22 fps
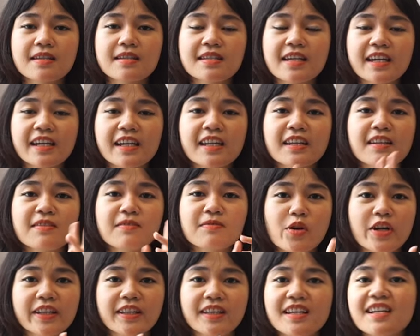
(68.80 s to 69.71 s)
The second
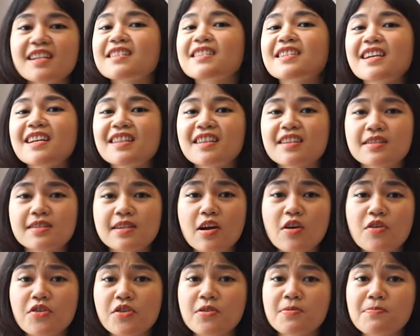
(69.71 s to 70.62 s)
point is in the
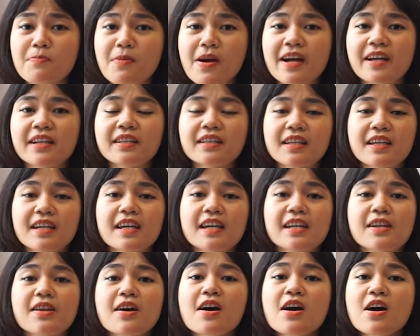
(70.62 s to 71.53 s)
southern part
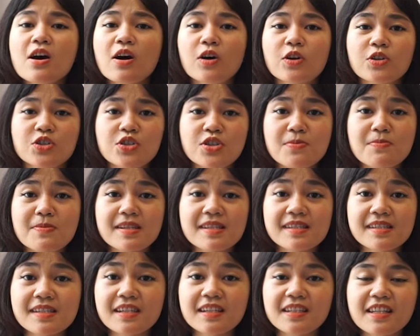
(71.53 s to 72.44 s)
in Ho Chi
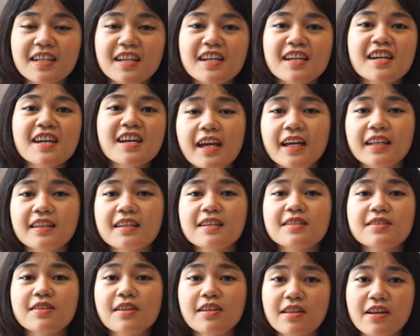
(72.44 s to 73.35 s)
Minh City. It
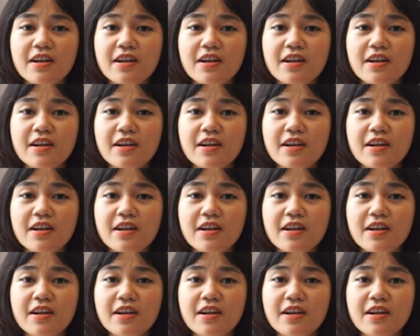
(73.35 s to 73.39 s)
is the